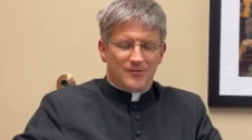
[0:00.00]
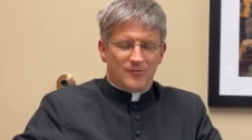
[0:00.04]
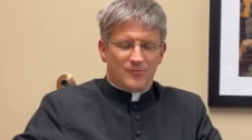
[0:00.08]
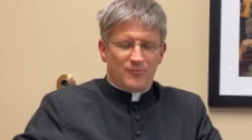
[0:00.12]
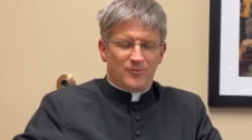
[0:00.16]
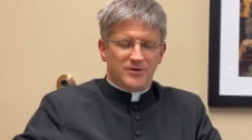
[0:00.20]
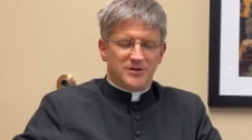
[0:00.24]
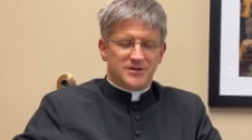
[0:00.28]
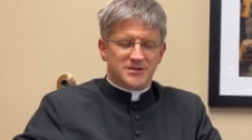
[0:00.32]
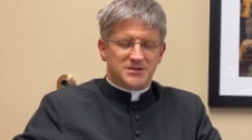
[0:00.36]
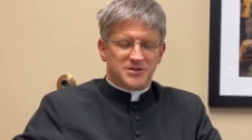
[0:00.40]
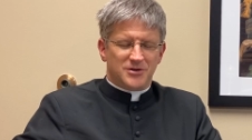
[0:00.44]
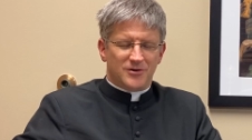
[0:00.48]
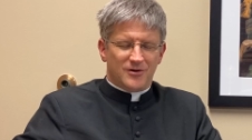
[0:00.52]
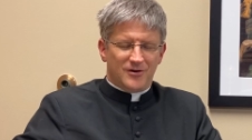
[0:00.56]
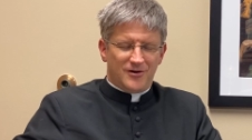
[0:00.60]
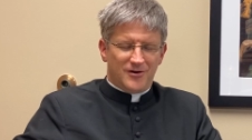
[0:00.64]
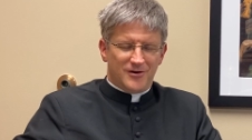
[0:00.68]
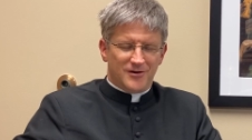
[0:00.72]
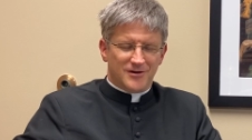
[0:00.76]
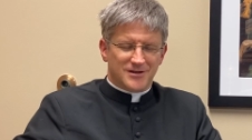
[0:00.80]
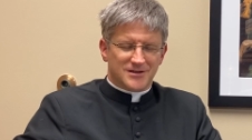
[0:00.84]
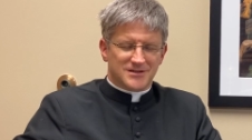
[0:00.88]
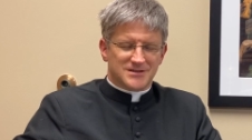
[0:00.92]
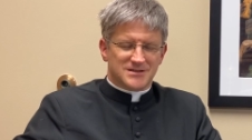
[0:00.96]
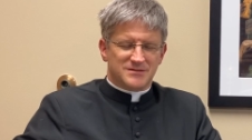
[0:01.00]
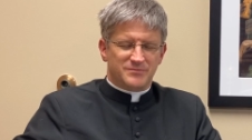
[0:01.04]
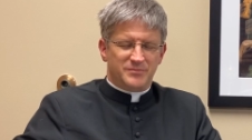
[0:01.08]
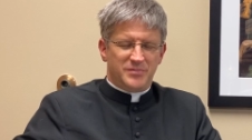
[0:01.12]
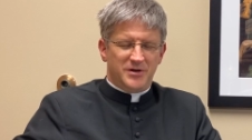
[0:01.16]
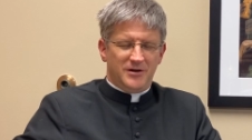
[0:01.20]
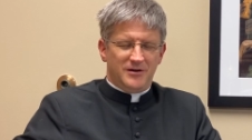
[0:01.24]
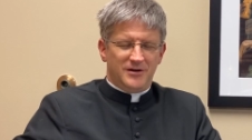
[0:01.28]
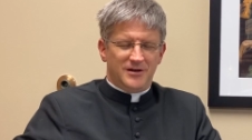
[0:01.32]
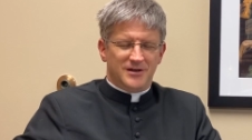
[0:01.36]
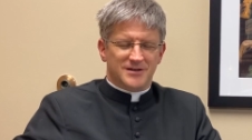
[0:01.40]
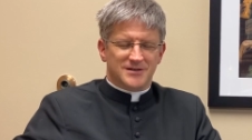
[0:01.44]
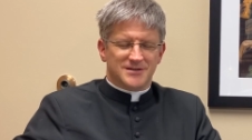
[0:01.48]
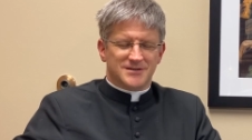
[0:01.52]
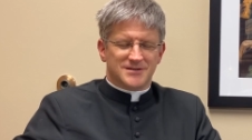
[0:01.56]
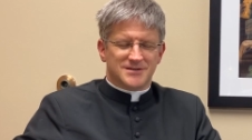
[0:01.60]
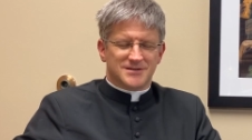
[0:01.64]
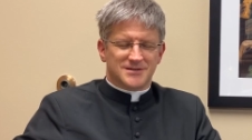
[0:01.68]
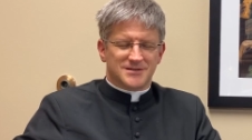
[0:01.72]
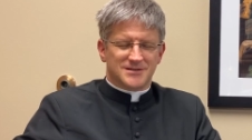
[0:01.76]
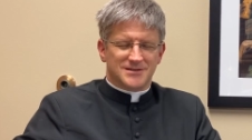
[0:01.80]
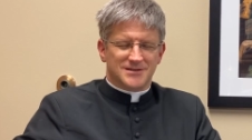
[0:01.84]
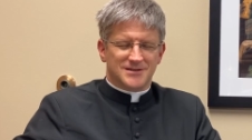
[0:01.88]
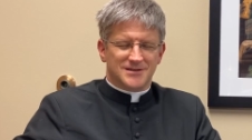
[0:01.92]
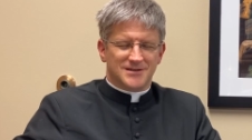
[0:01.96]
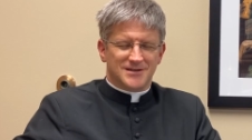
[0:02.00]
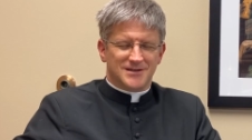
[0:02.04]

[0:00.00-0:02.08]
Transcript: What is your heart experience